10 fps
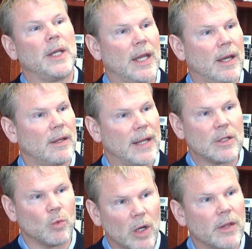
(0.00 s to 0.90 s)
begin?
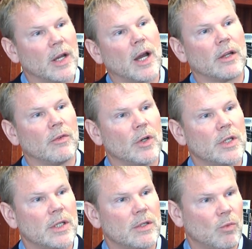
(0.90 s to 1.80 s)
That's one of the
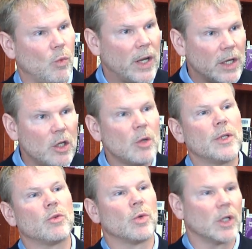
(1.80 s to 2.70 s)
controversies. When did
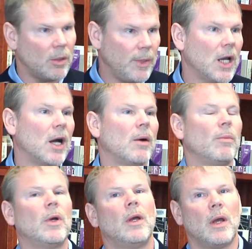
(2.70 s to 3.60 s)
humans really
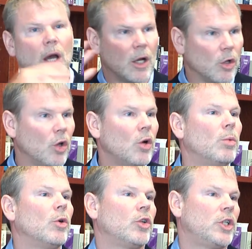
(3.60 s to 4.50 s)
become a
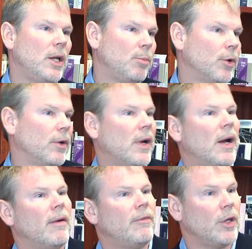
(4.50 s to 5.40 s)
global shaper
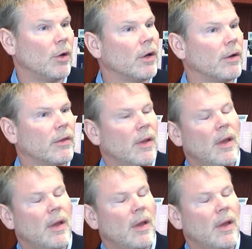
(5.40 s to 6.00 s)
of the earth?